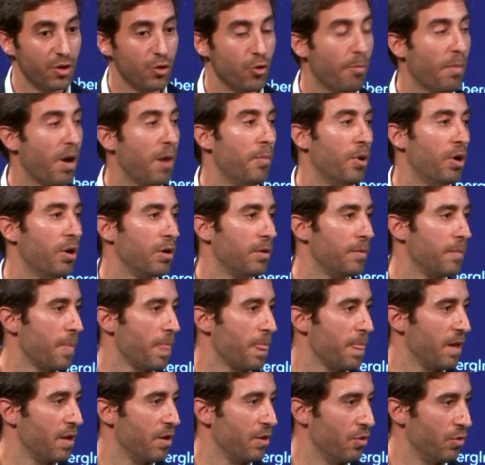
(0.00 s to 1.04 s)
in your bubble
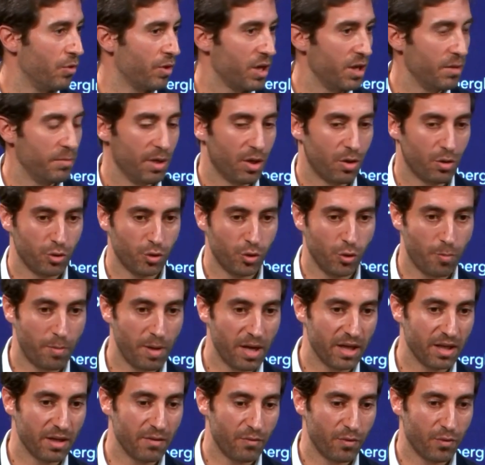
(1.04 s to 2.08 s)
okay, because you're
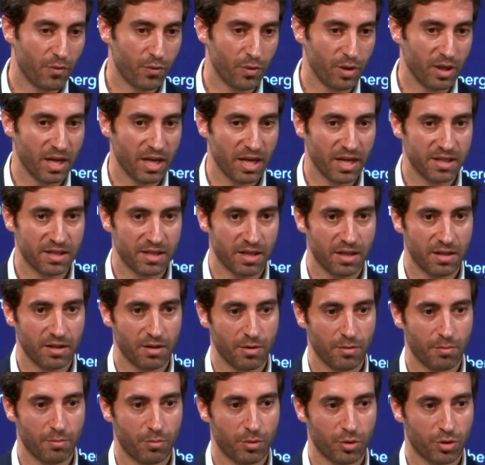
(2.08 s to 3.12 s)
playing every three days, and
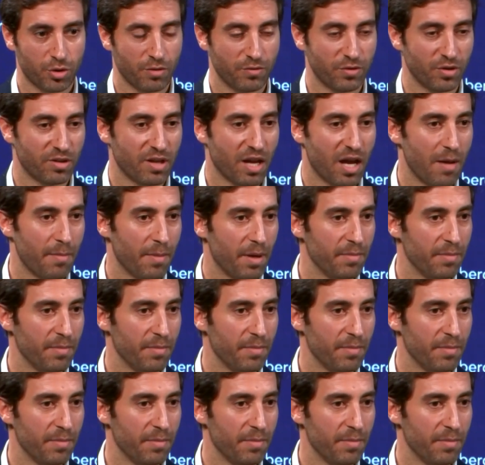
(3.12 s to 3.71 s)
uh, most of the time,